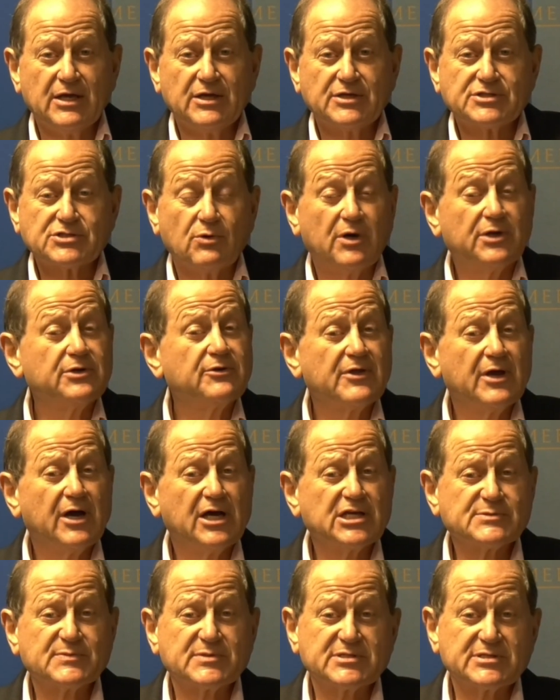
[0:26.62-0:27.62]
So, under the
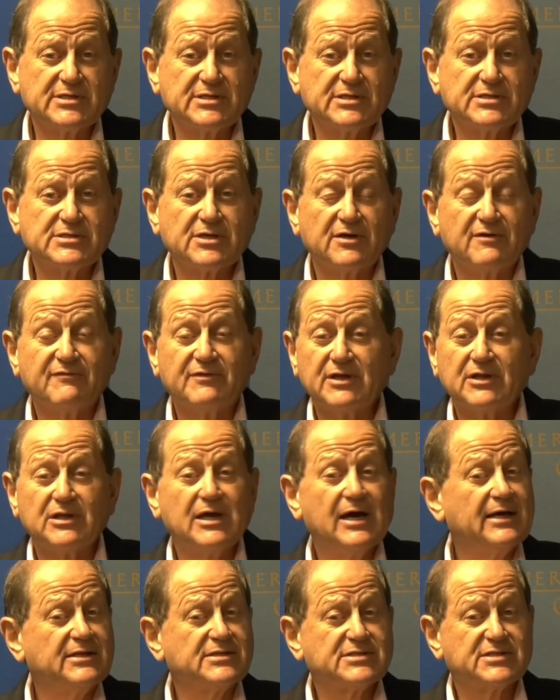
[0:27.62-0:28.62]
auspices of the
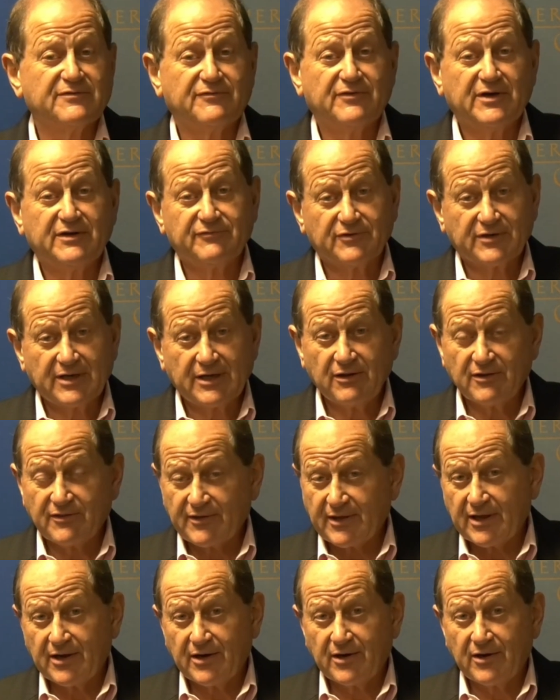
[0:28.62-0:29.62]
Alliance to Fight for
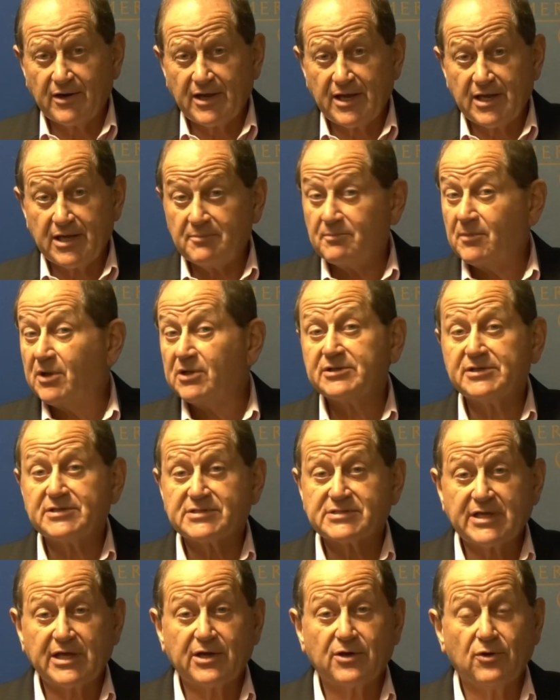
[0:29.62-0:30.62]
Healthcare, a multi
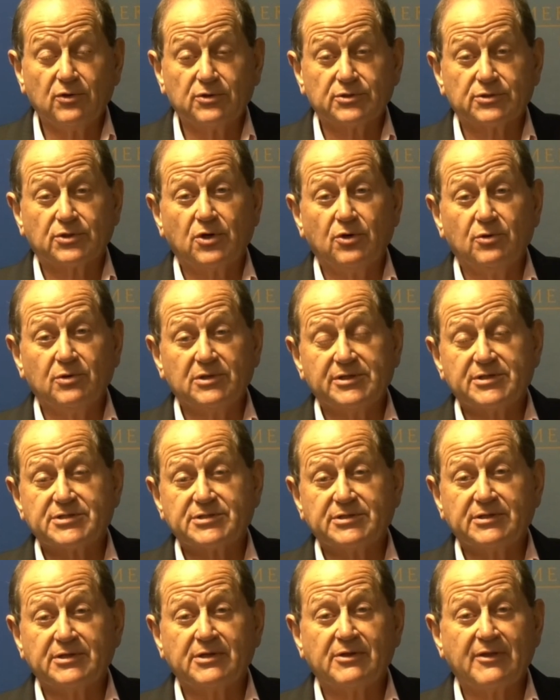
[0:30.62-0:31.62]
stakeholder
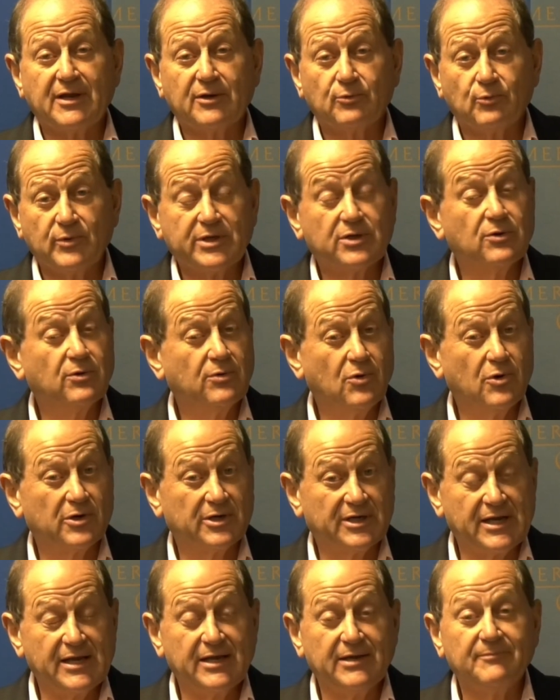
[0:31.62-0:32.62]
coalition that we
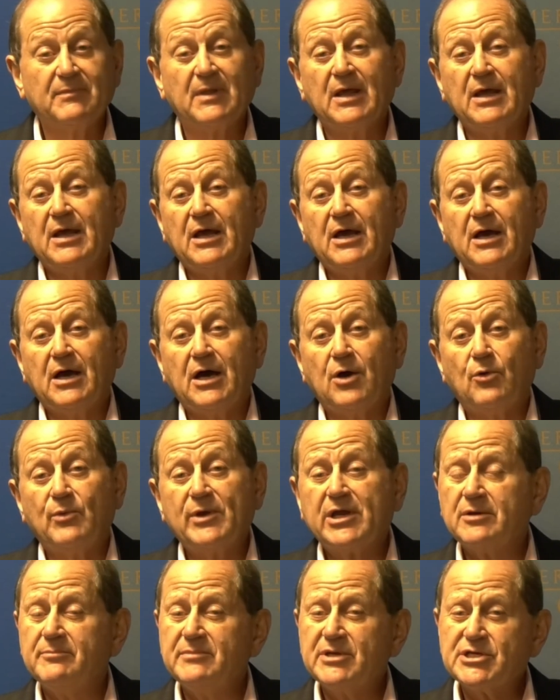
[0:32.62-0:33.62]
coordinate, uh,
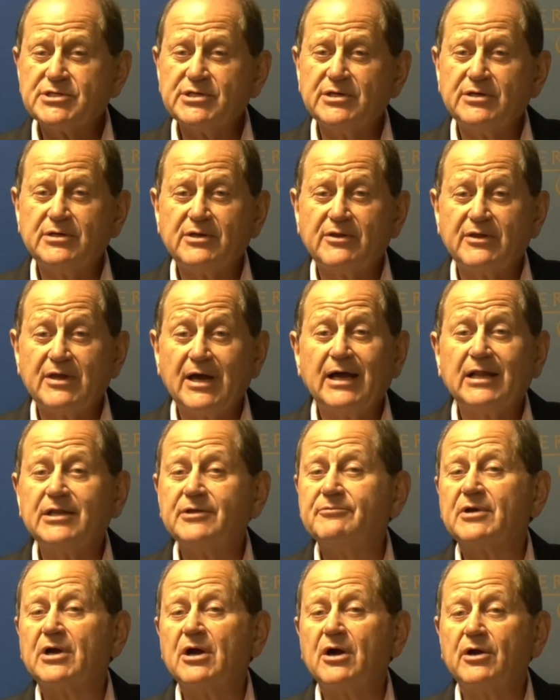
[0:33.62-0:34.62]
we commissioned the
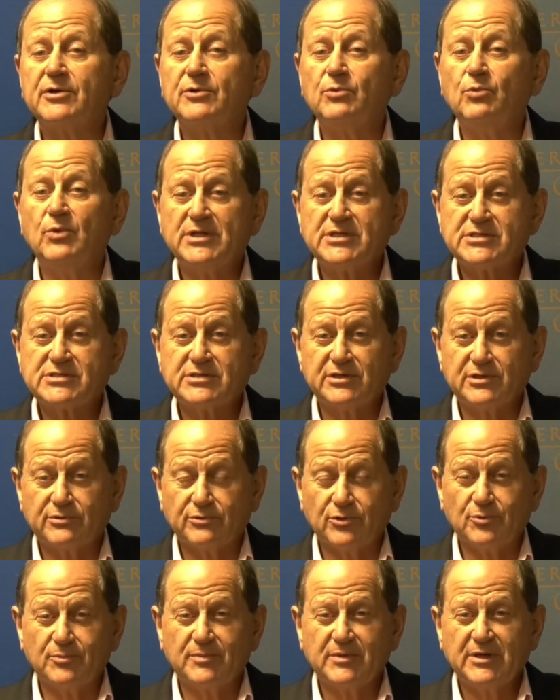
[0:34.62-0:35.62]
highly regarded Winston
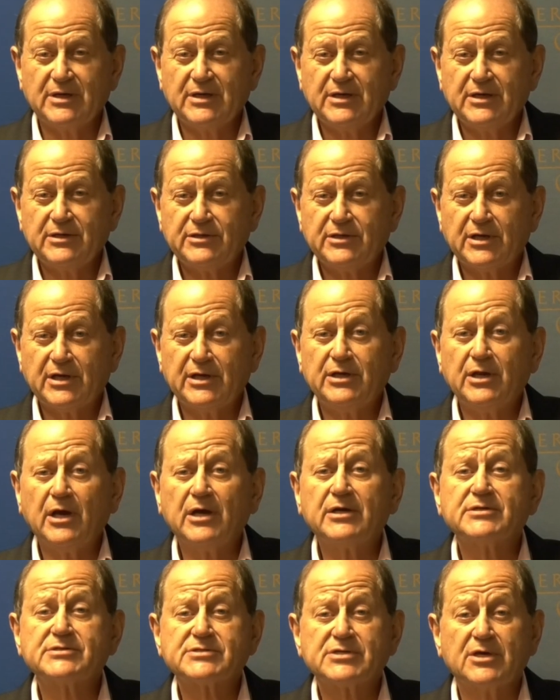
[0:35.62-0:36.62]
Group to
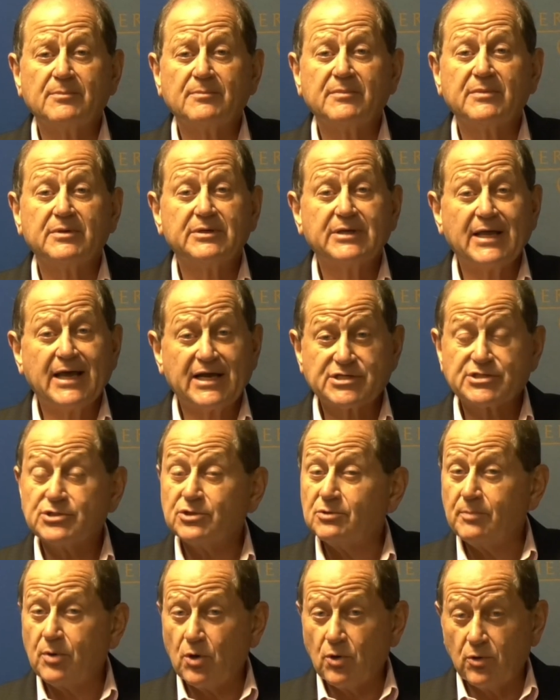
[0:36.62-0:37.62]
conduct some
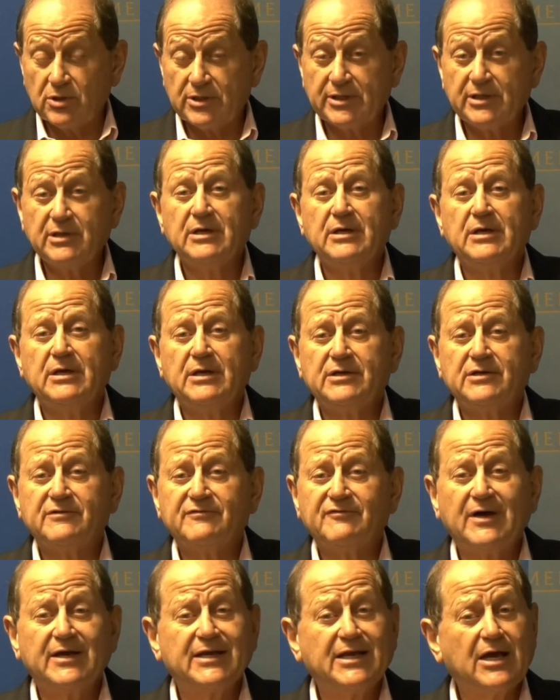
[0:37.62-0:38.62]
national polling to
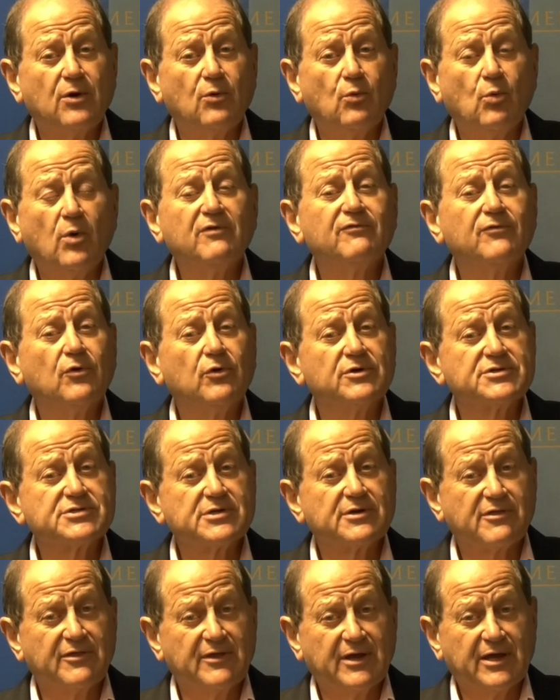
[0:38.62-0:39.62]
find out what voters
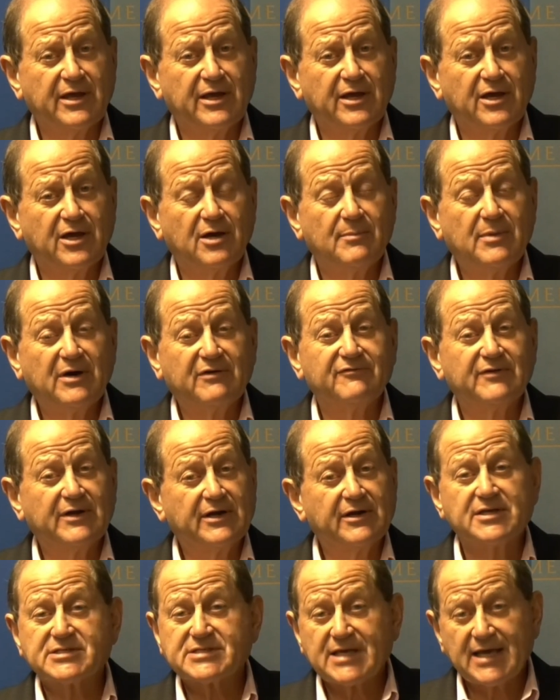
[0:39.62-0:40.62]
are thinking about
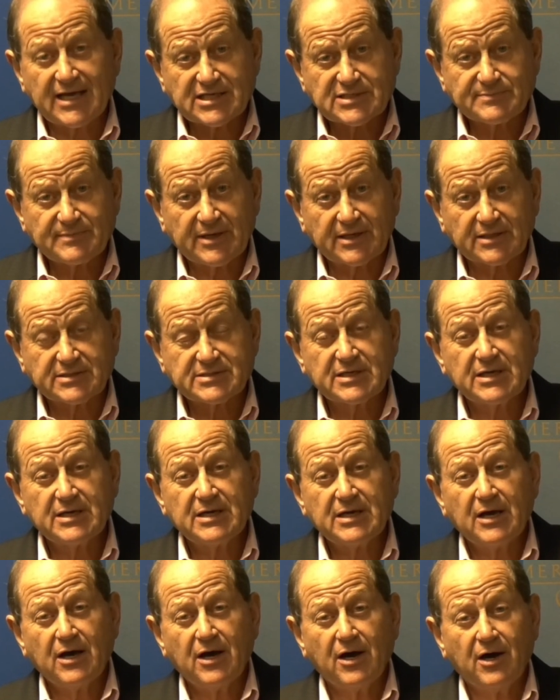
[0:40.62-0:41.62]
various aspects
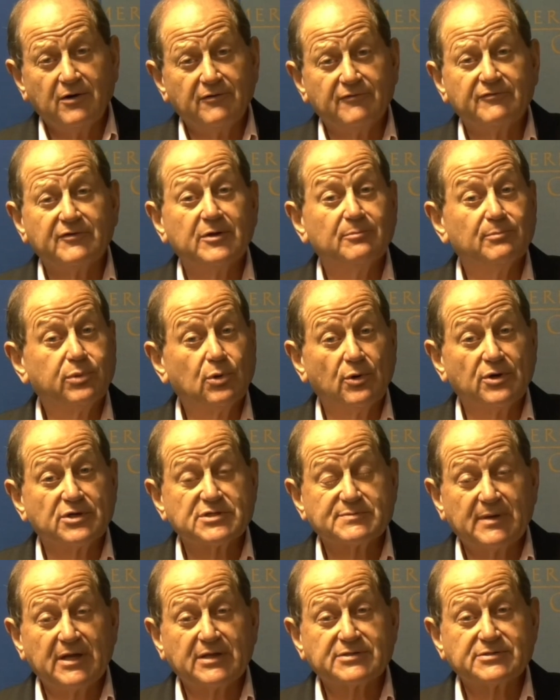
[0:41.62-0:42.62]
of
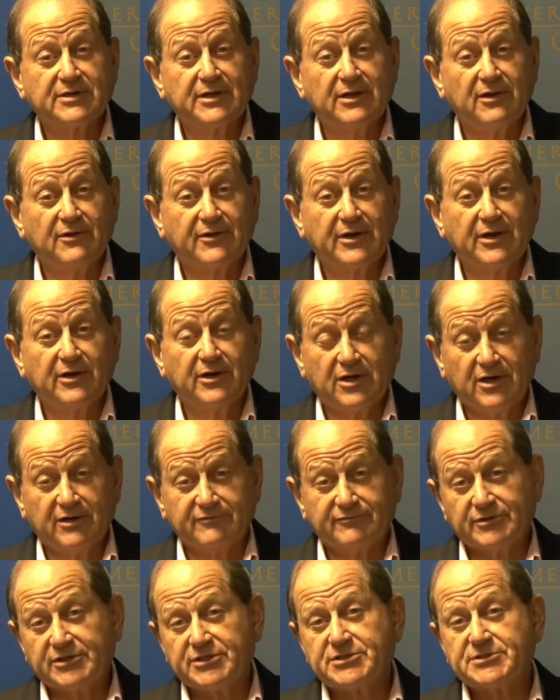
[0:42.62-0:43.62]
employer-sponsored health care
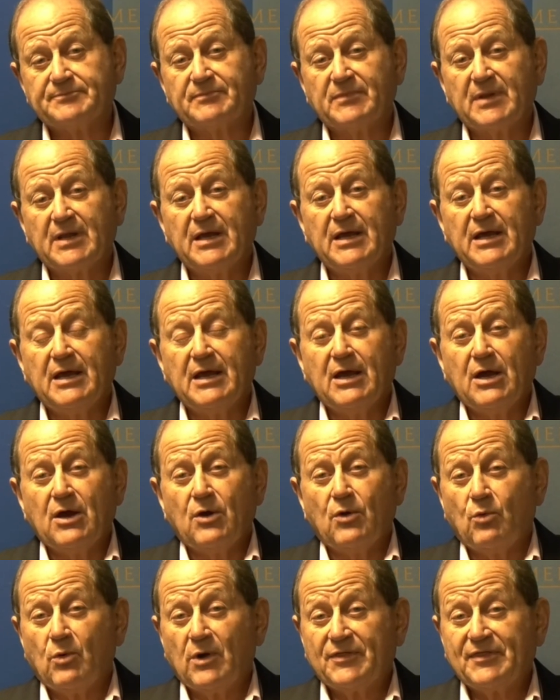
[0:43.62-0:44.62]
coverage.
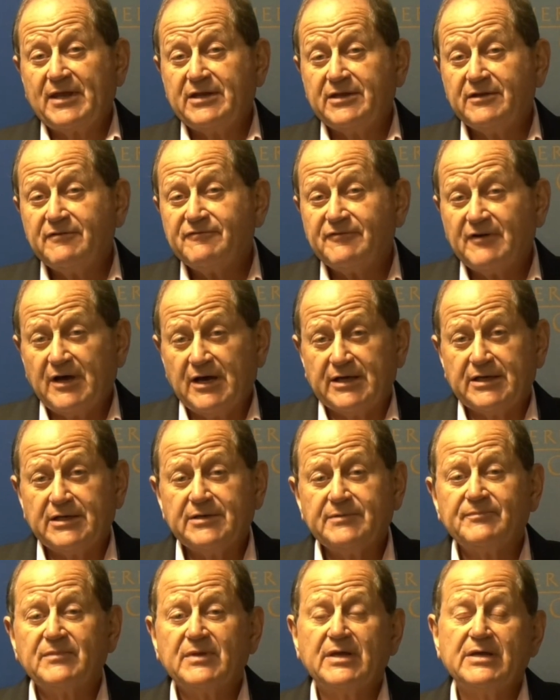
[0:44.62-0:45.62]
What they did
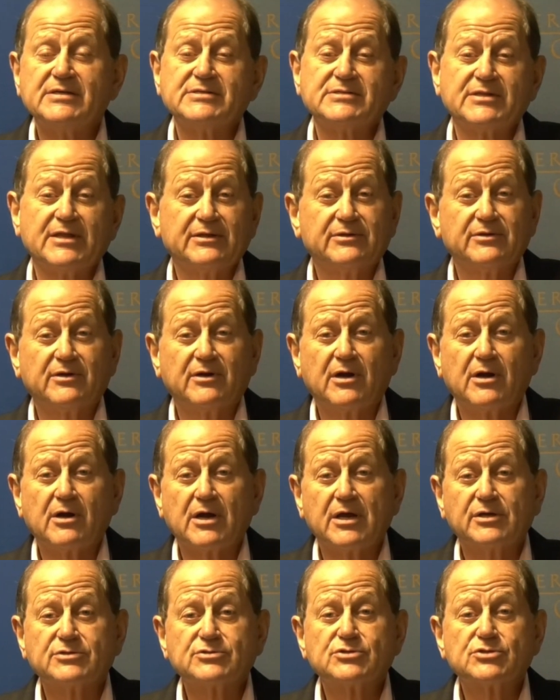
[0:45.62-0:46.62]
find is that there are
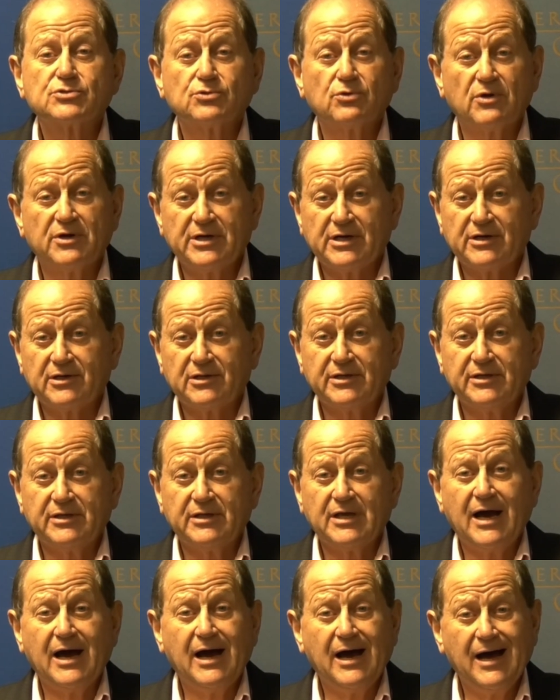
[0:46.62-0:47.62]
extraordinarily
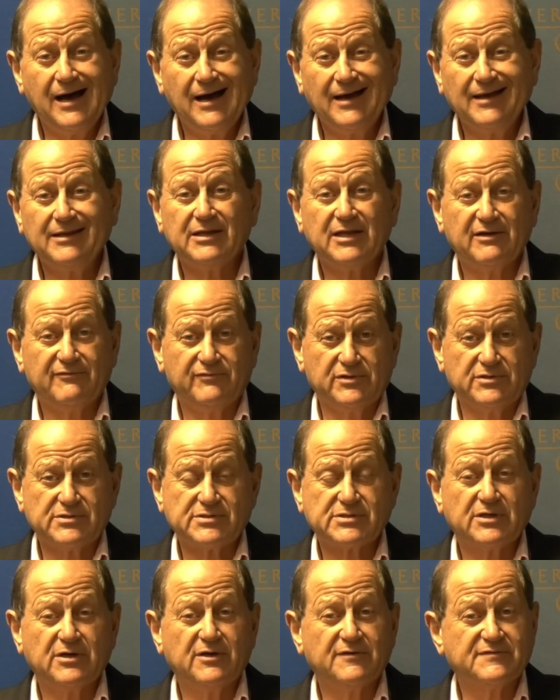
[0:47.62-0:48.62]
high
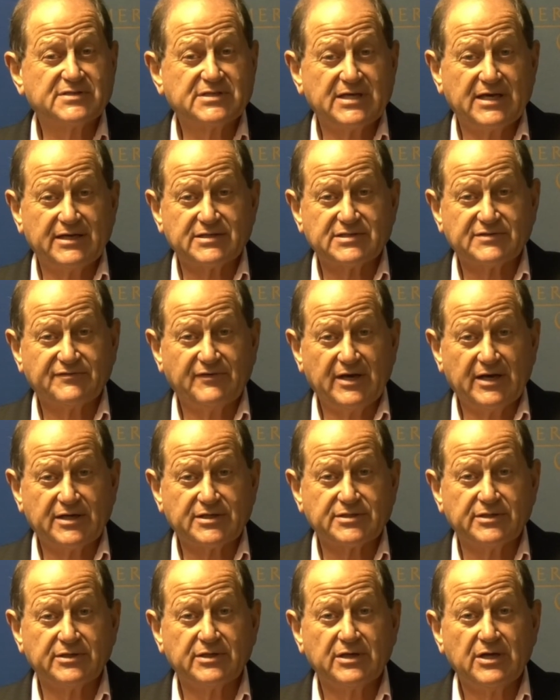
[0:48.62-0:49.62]
levels of
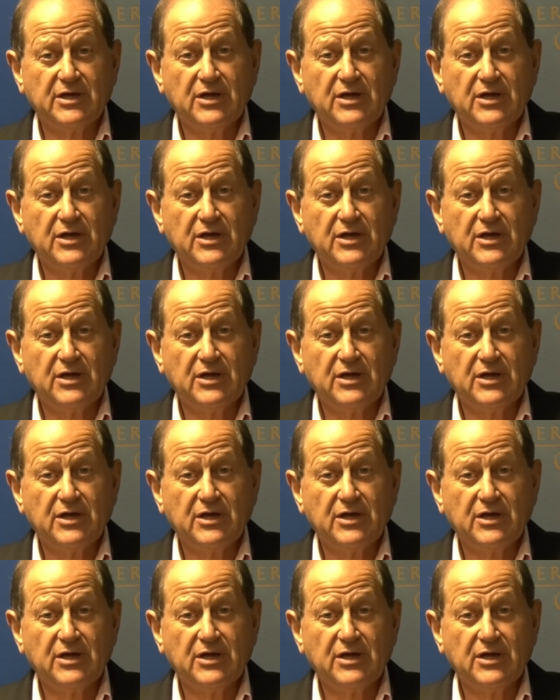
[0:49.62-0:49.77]
satisfaction